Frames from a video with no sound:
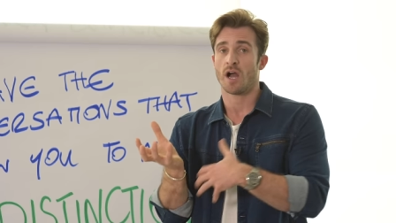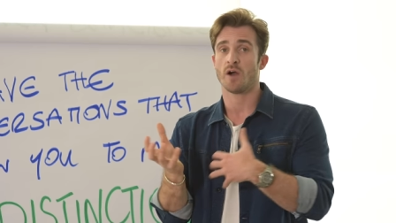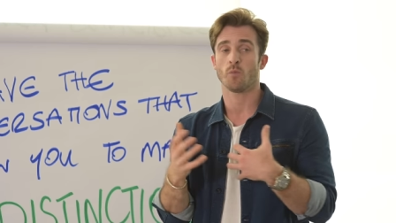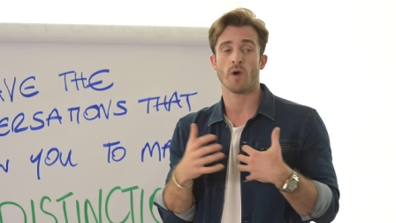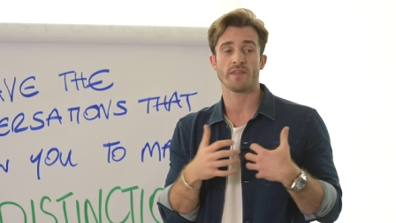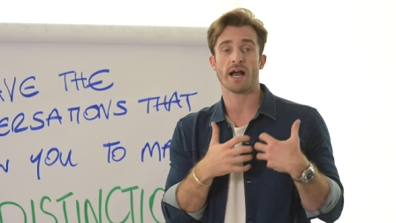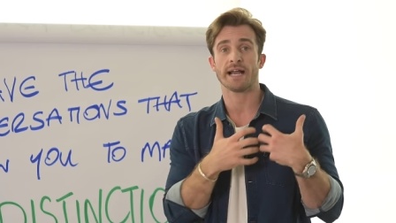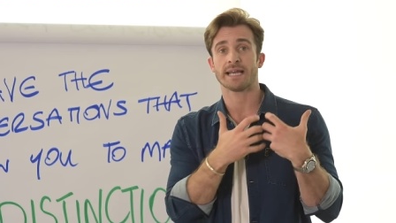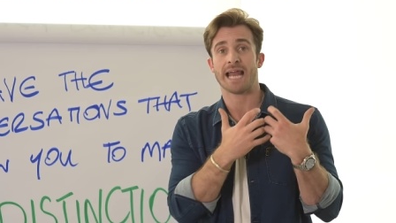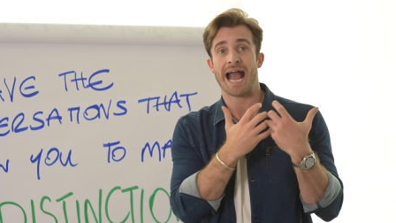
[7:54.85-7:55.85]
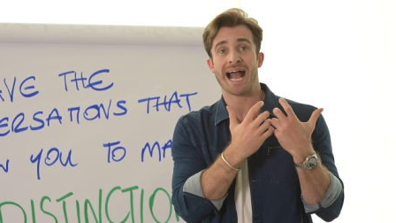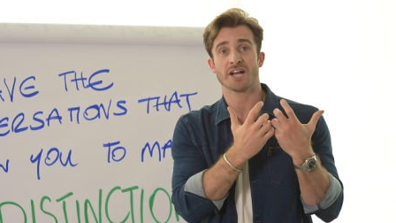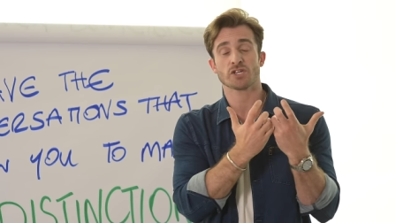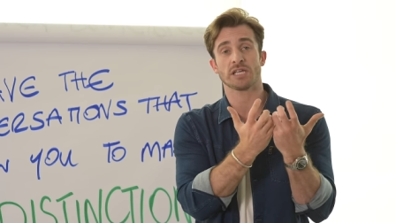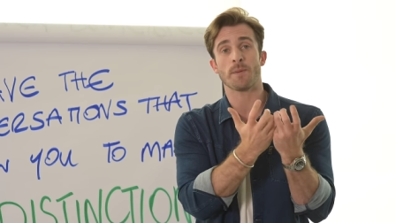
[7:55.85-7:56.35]
and whether I can
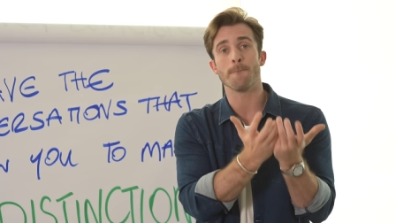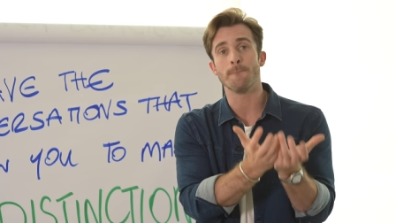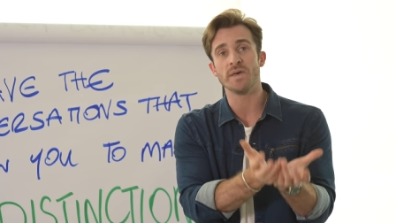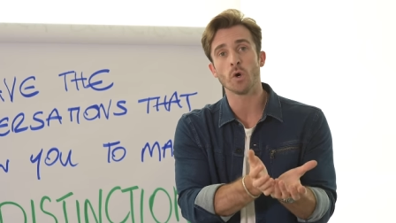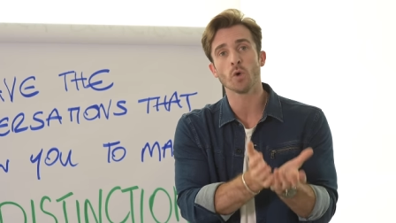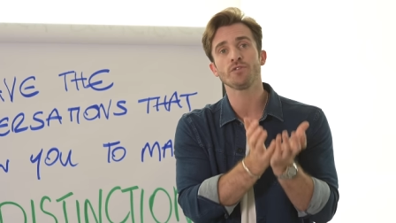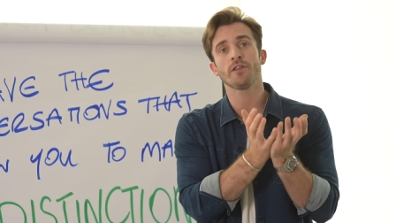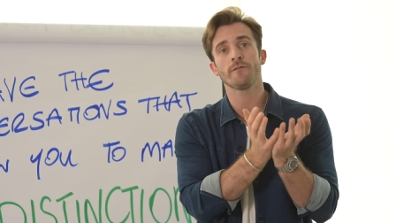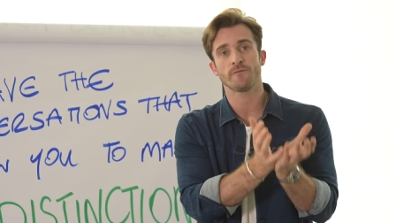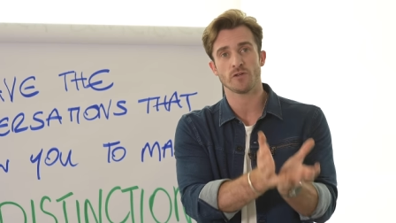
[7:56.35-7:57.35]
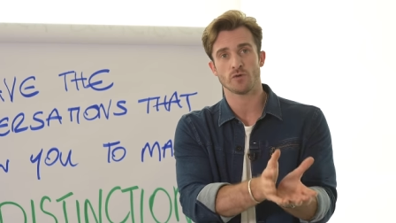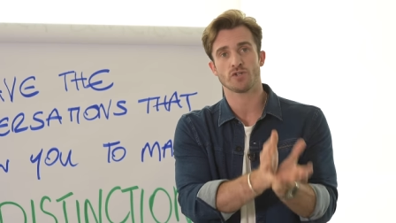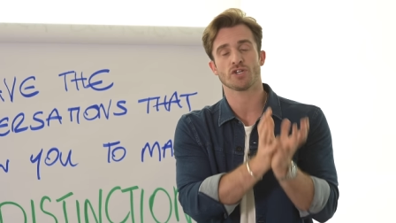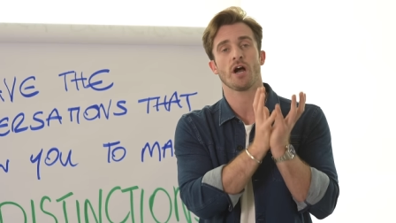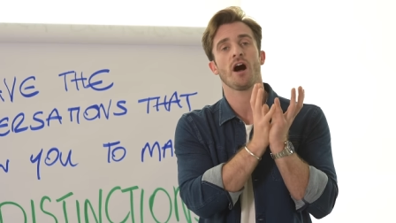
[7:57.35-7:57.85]
actually build the
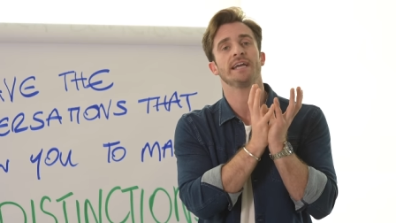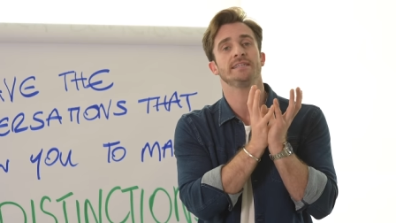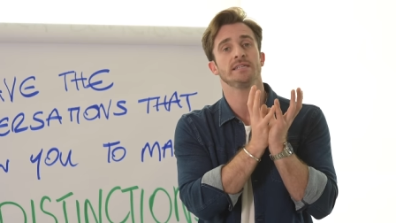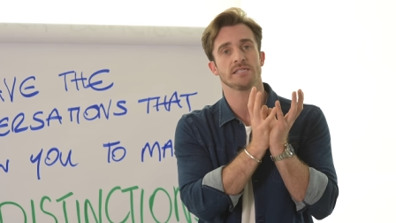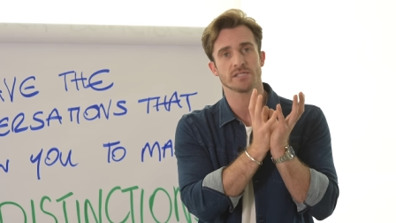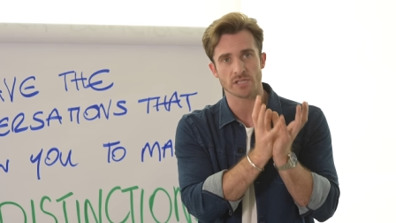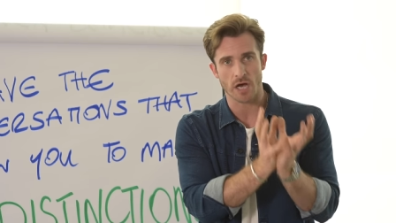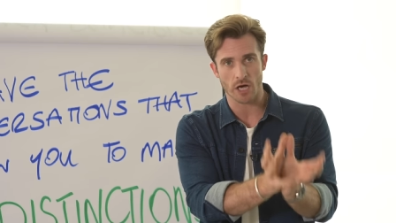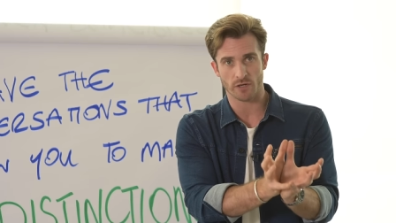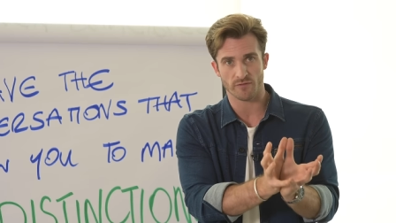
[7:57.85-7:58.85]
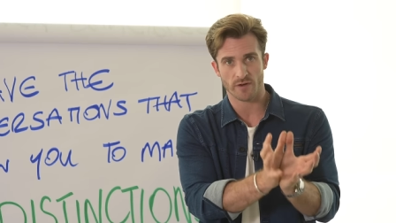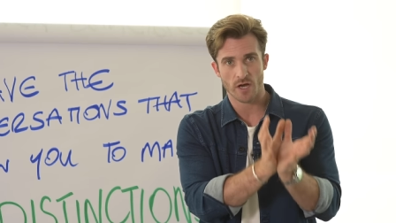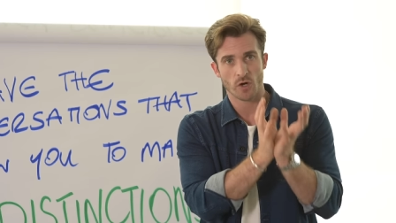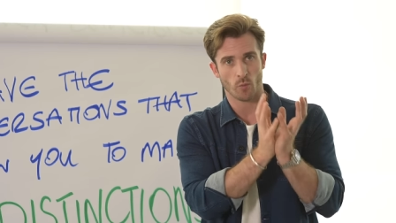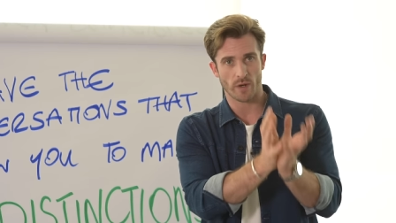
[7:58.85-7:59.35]
future I deserve
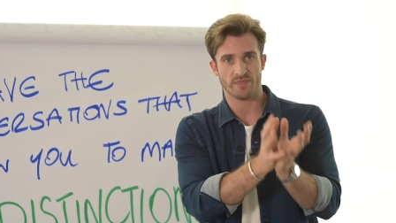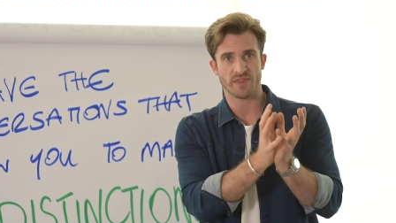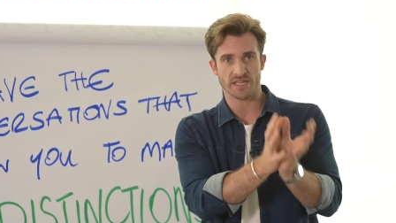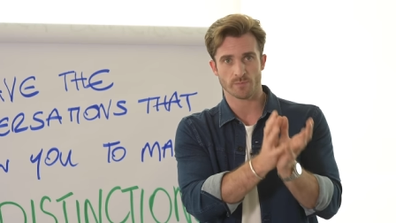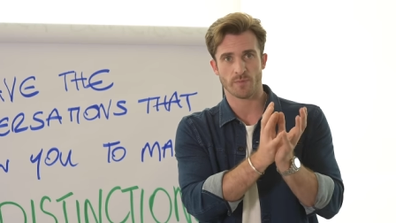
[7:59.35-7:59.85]
with this